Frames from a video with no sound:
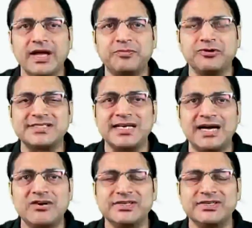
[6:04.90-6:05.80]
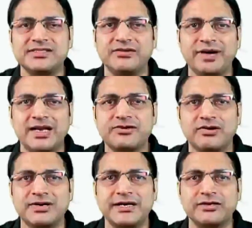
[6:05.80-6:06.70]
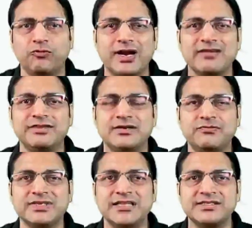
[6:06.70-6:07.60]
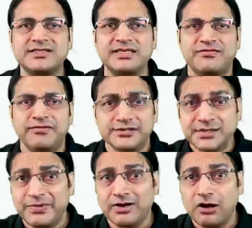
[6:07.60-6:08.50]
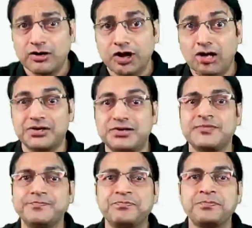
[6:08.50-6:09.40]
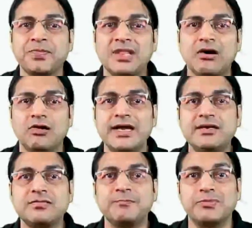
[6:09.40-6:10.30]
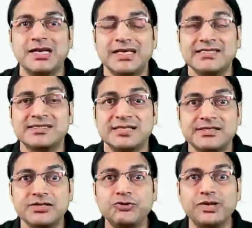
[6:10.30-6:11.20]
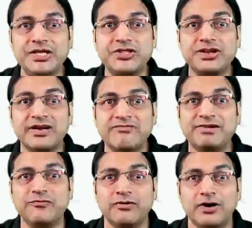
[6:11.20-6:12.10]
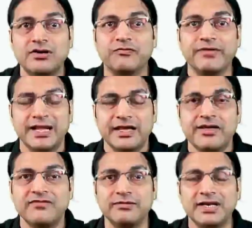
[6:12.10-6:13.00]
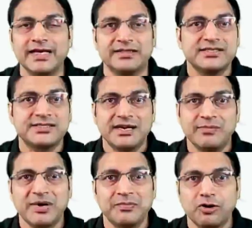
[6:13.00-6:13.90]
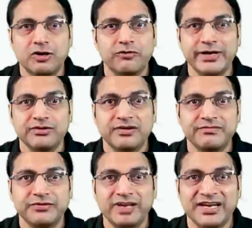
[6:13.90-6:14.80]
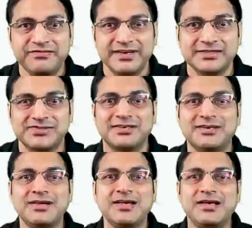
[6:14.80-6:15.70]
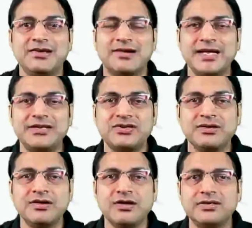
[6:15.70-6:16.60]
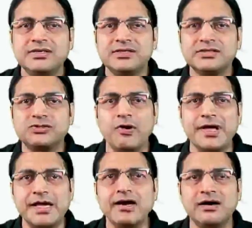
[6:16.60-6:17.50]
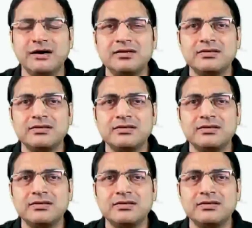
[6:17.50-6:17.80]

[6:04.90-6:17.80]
to decide whether it's a valid contract or whatever, whether it's enforceable or not. Alright, please listen to each and every word very carefully, and this time I'm not going to give you any fist, right? So here,